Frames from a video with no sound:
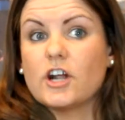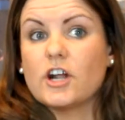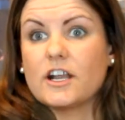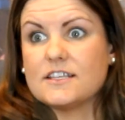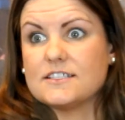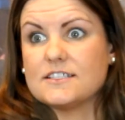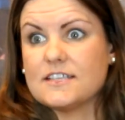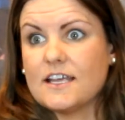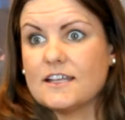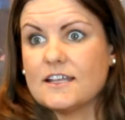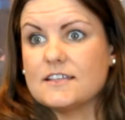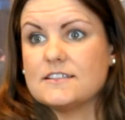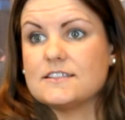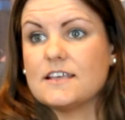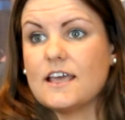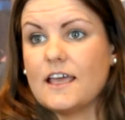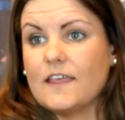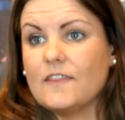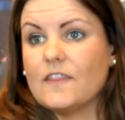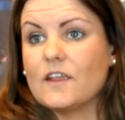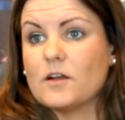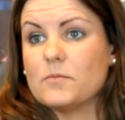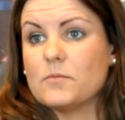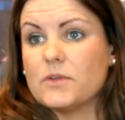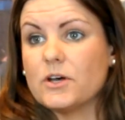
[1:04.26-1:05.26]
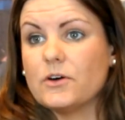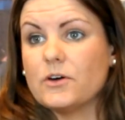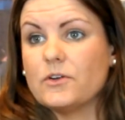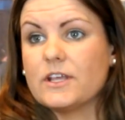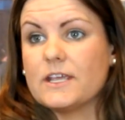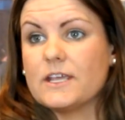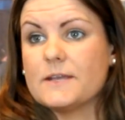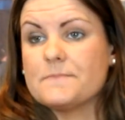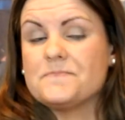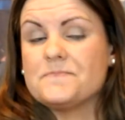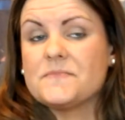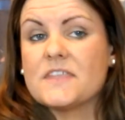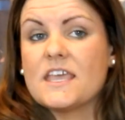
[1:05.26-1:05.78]
credit tenants in their
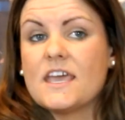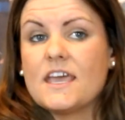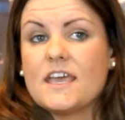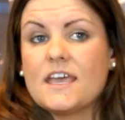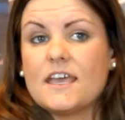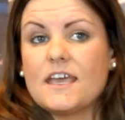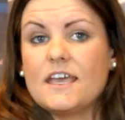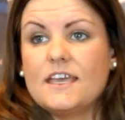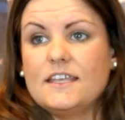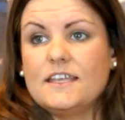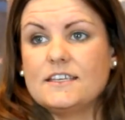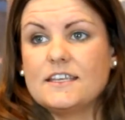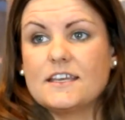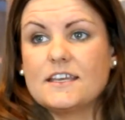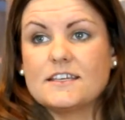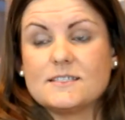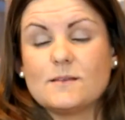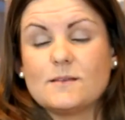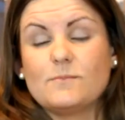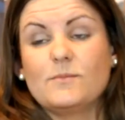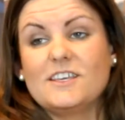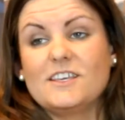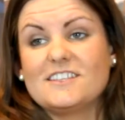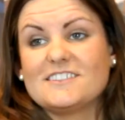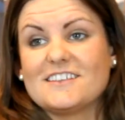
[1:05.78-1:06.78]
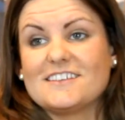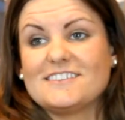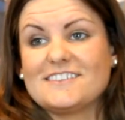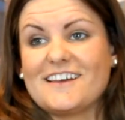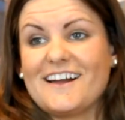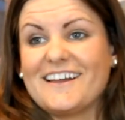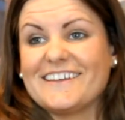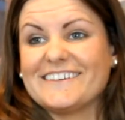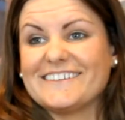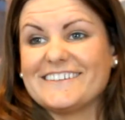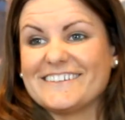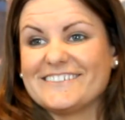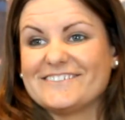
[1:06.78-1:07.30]
building and get some leases
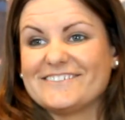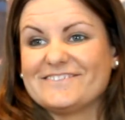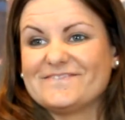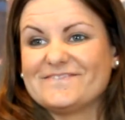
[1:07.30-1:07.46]
signed.